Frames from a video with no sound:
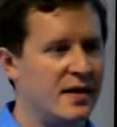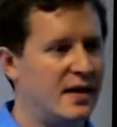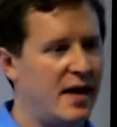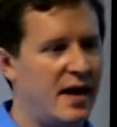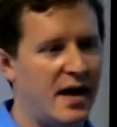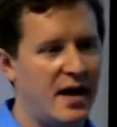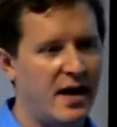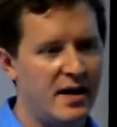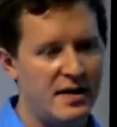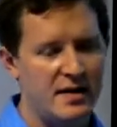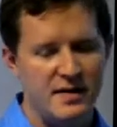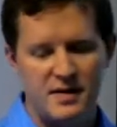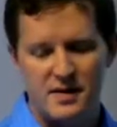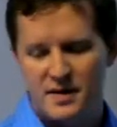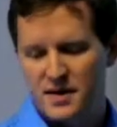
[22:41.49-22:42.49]
Uh,
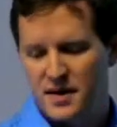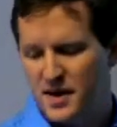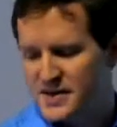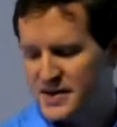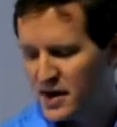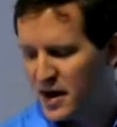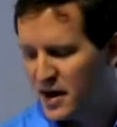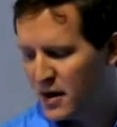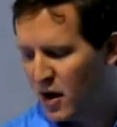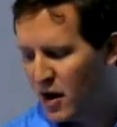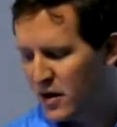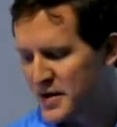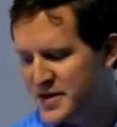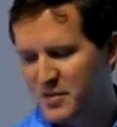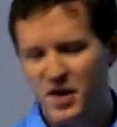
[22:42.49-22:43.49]
it's uh,
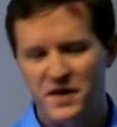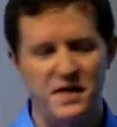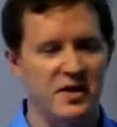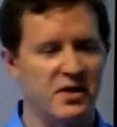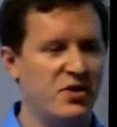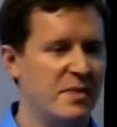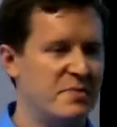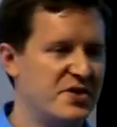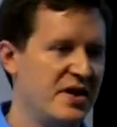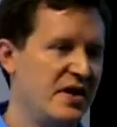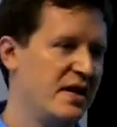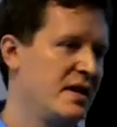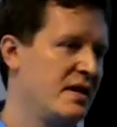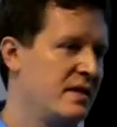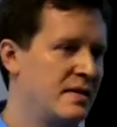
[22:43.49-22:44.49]
harder to break the
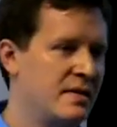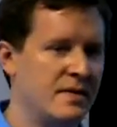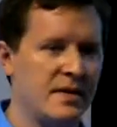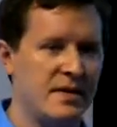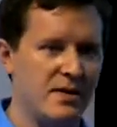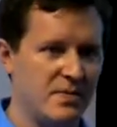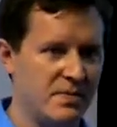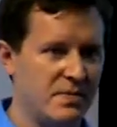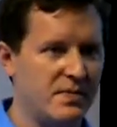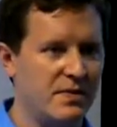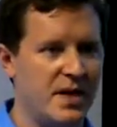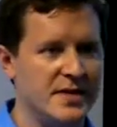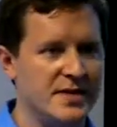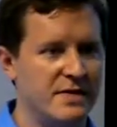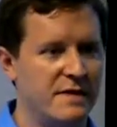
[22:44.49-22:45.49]
encryption, you know,
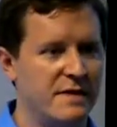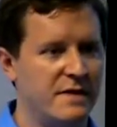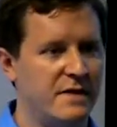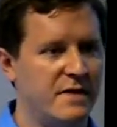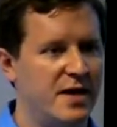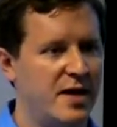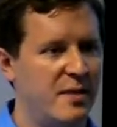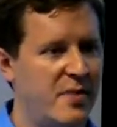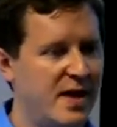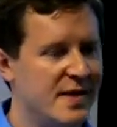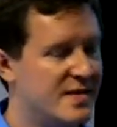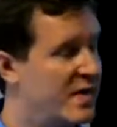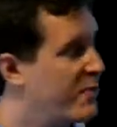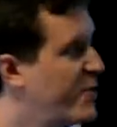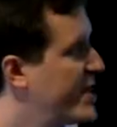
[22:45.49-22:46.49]
lots of uh,
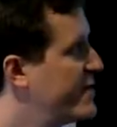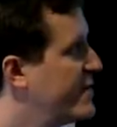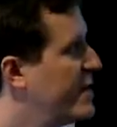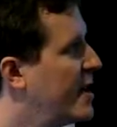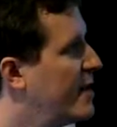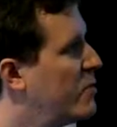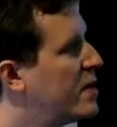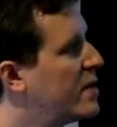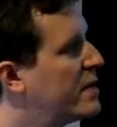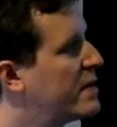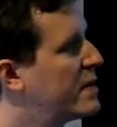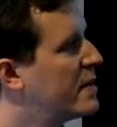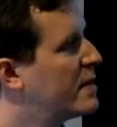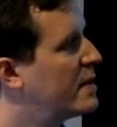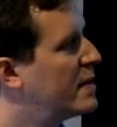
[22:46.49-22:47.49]
positive press for them. Well,
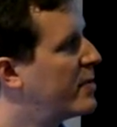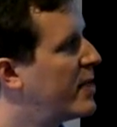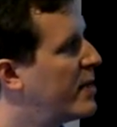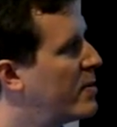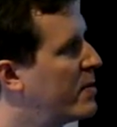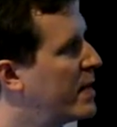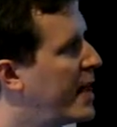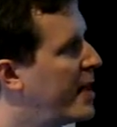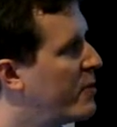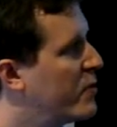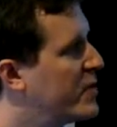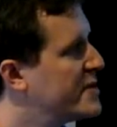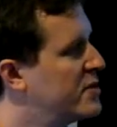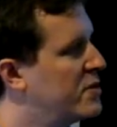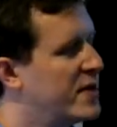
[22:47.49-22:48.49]
the, the problem with Apple
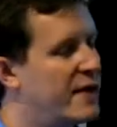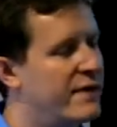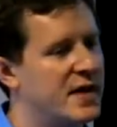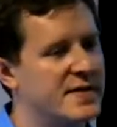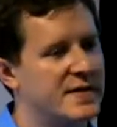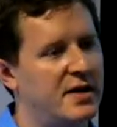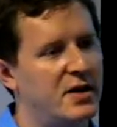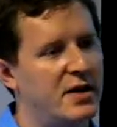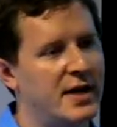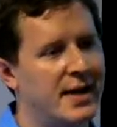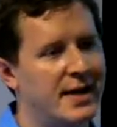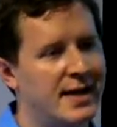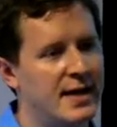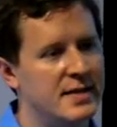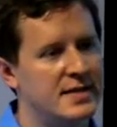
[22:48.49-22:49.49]
was you don't have any security
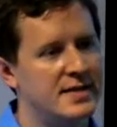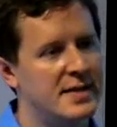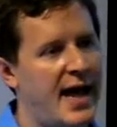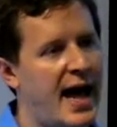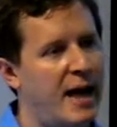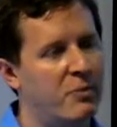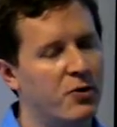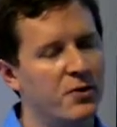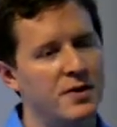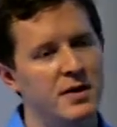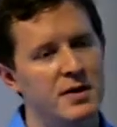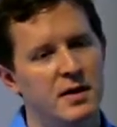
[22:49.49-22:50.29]
against Apple